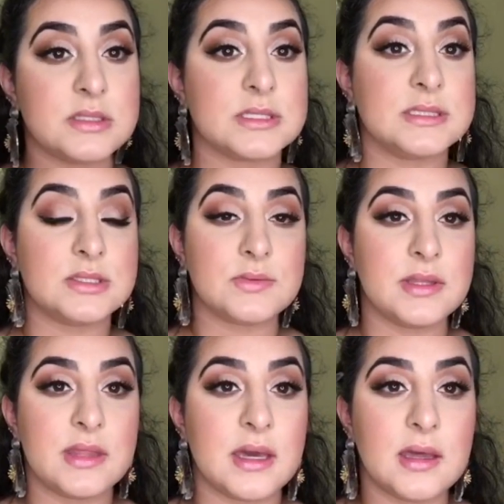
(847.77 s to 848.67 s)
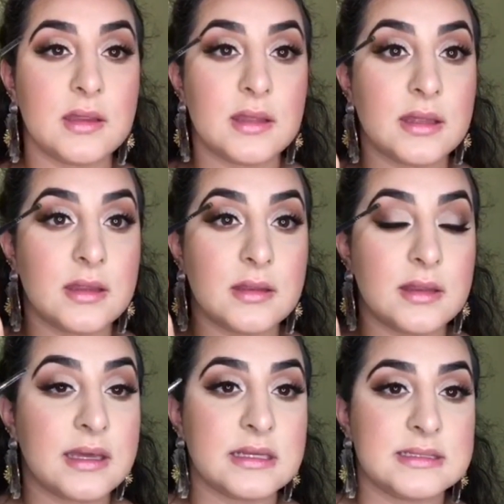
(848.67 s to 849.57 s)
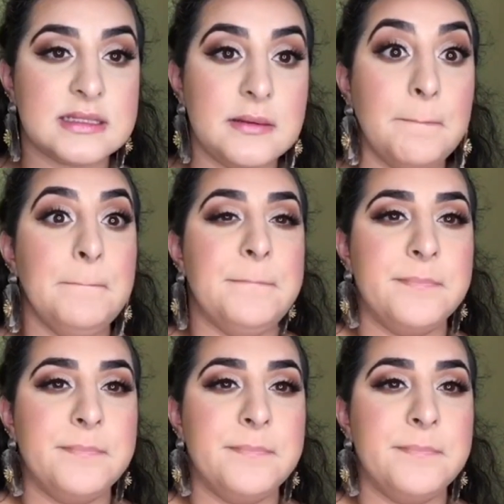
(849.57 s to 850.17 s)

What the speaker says: just doing that, adds up